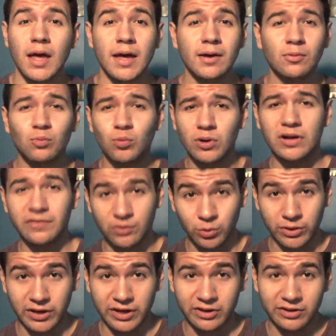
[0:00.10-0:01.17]
And what is
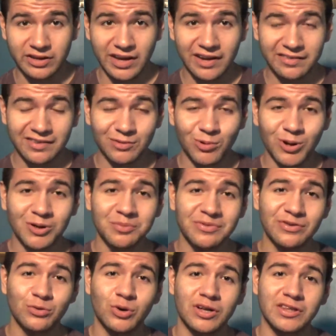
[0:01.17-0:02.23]
going on, you guys, and welcome
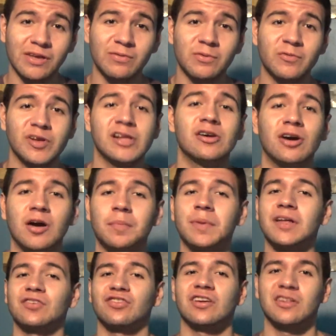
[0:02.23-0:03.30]
to another video up
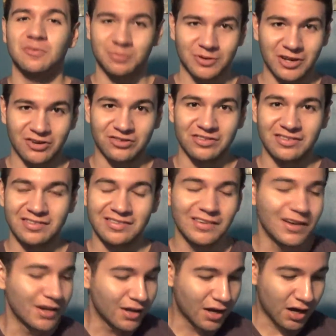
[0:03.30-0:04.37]
on JLove Productions.
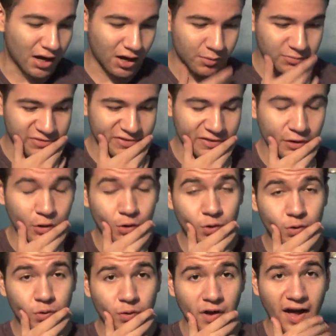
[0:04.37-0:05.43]

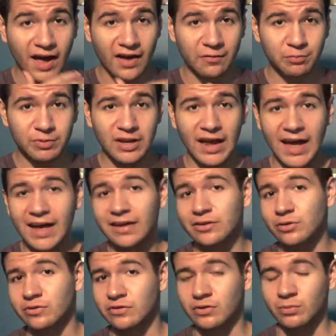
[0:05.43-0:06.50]
So I've been at
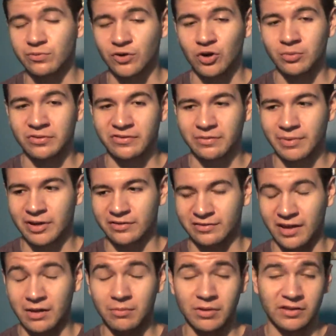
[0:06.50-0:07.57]
YouTube for almost about
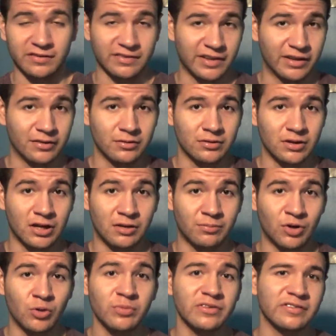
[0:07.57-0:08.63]
10 months now,
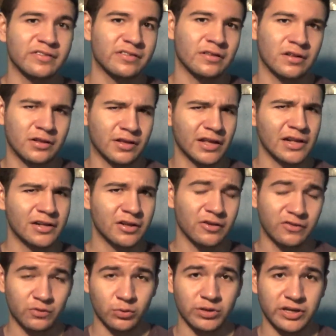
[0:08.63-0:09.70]
almost getting
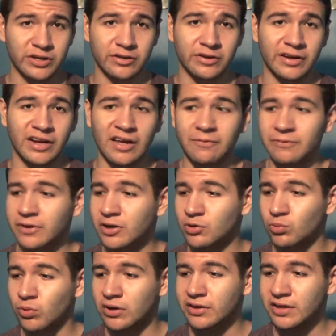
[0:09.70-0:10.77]
close to a year, and I figured
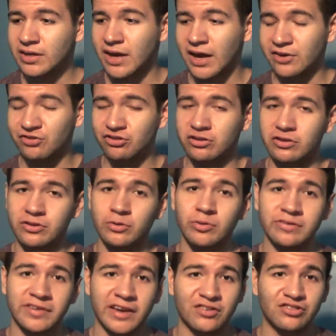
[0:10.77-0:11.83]
one thing I should do
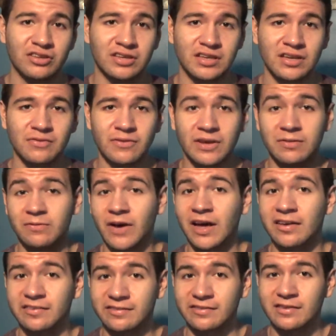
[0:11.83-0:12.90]
is actually give
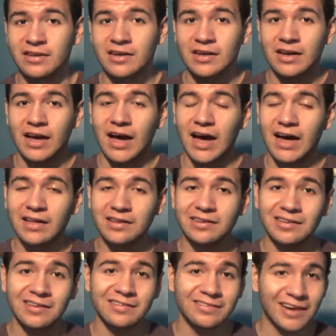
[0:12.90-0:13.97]
advice on the
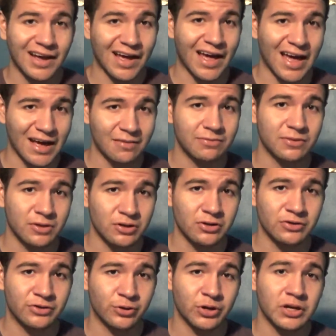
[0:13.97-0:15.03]
things that I have
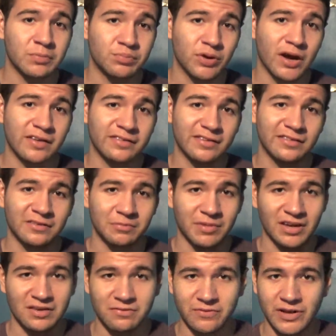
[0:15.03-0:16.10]
learned during the process of
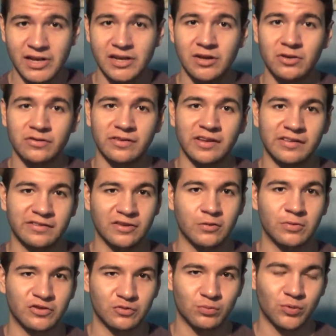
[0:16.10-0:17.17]
making videos and so
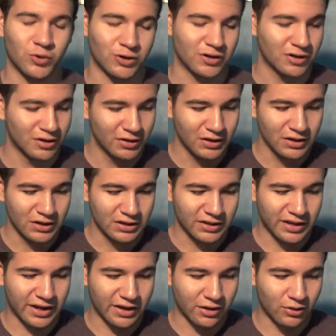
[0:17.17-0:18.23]
much more.
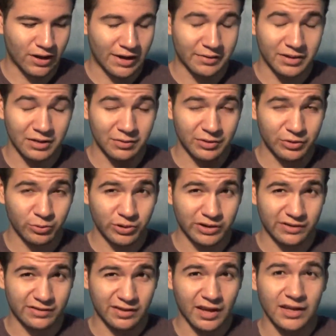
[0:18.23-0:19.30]
Now, I'm going to be
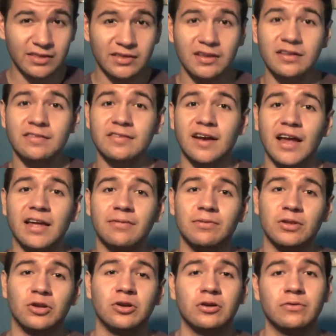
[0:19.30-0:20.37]
doing 10 things that I have
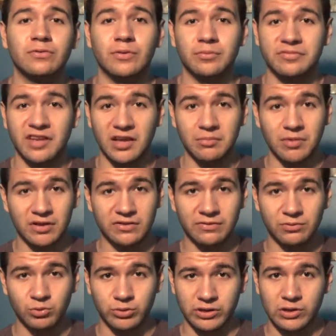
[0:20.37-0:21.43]
learned from 10 months
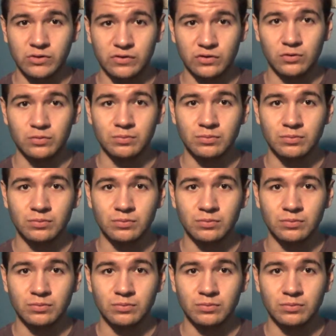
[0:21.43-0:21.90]
of doing YouTube.